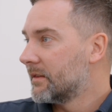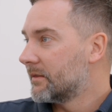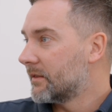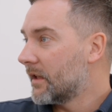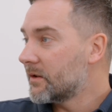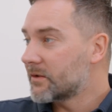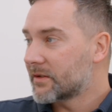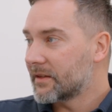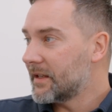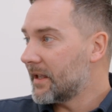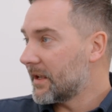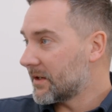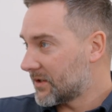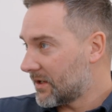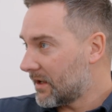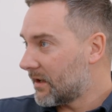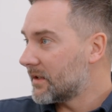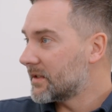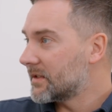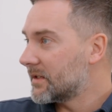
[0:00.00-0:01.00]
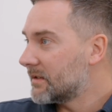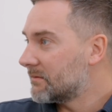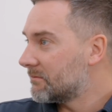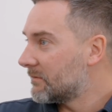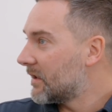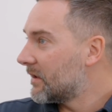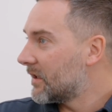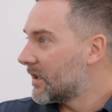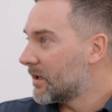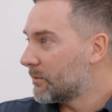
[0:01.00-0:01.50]
Those are the exciting
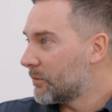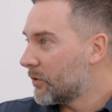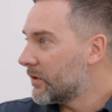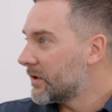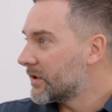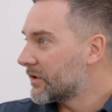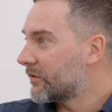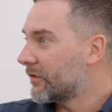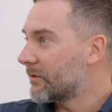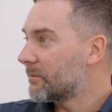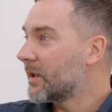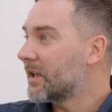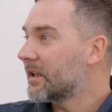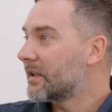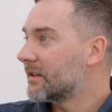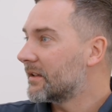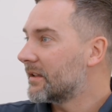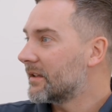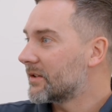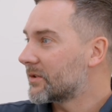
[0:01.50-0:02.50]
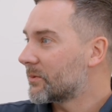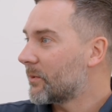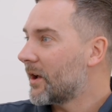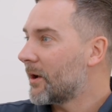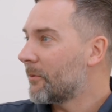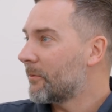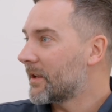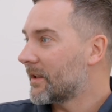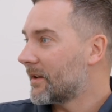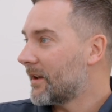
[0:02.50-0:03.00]
points for me, is
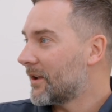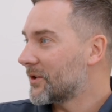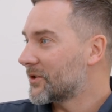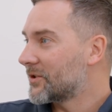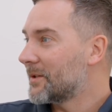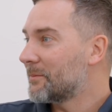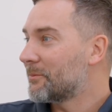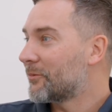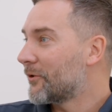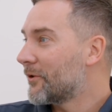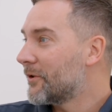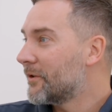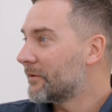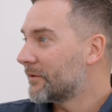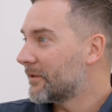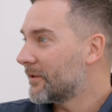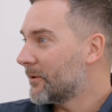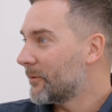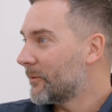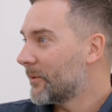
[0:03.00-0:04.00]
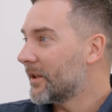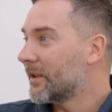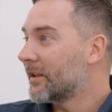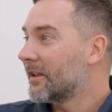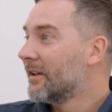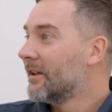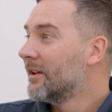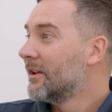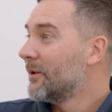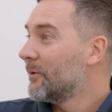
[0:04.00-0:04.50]
where we can actually prove that we
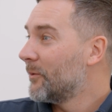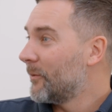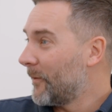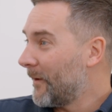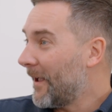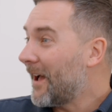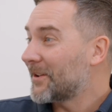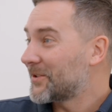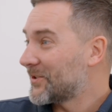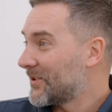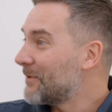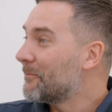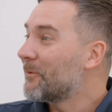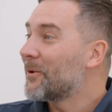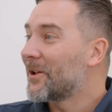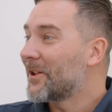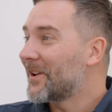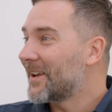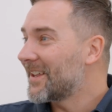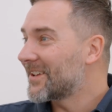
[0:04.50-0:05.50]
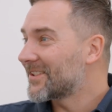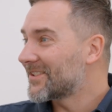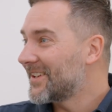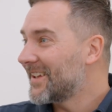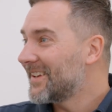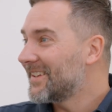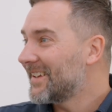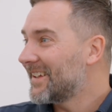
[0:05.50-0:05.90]
actually were listening